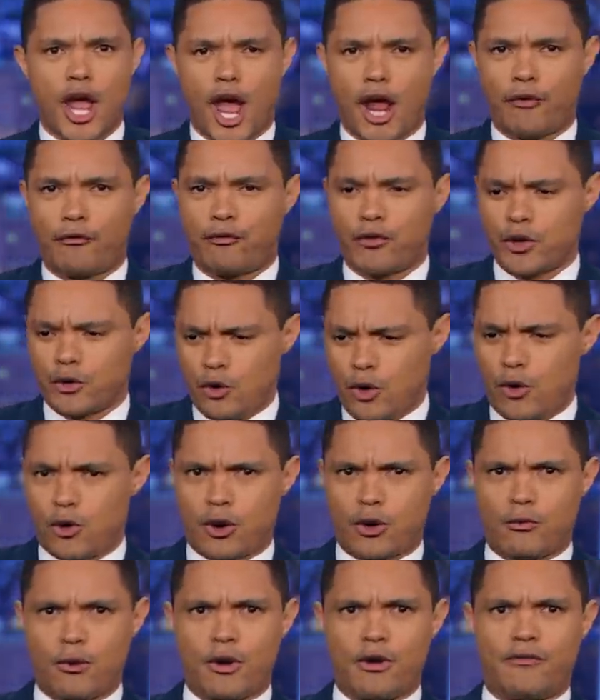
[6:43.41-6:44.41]
And for the, oh,
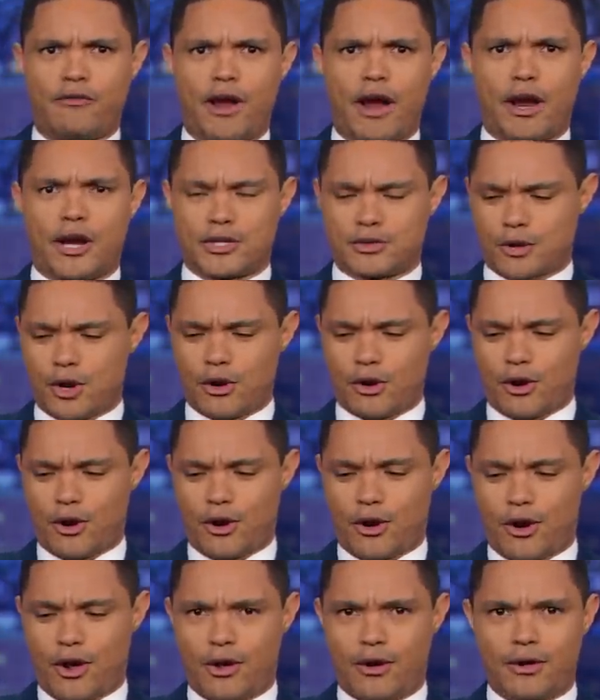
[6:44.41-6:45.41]
coronavirus. No, no,
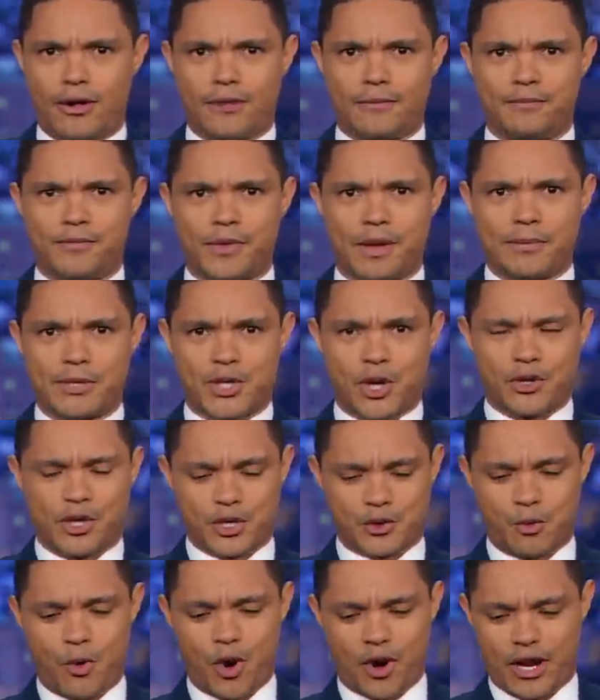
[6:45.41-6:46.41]
no, no. I'll, let me turn
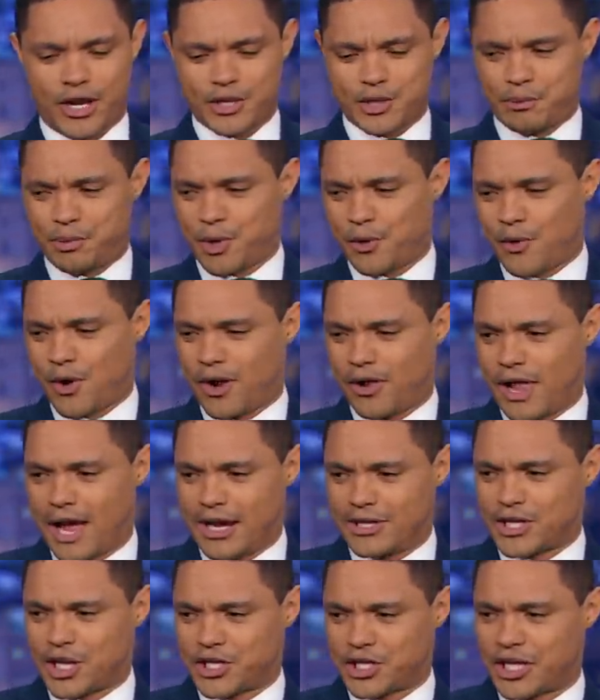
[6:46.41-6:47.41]
this water into Purell. I
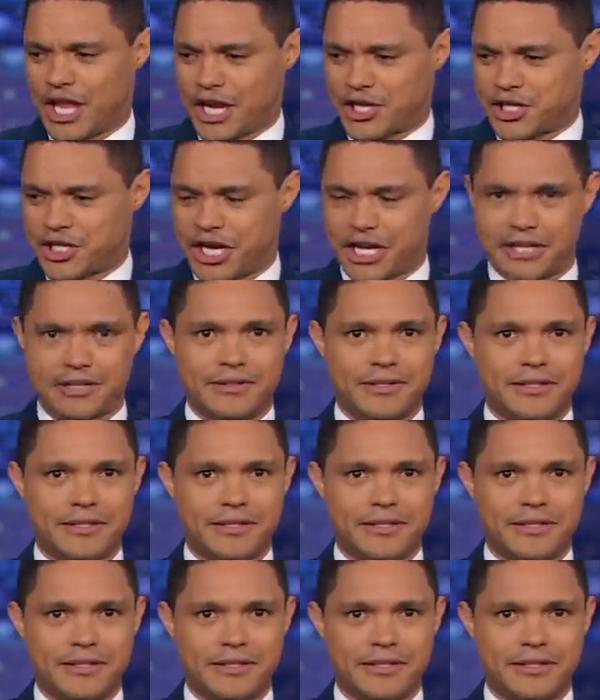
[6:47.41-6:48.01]
ain't touching that shit.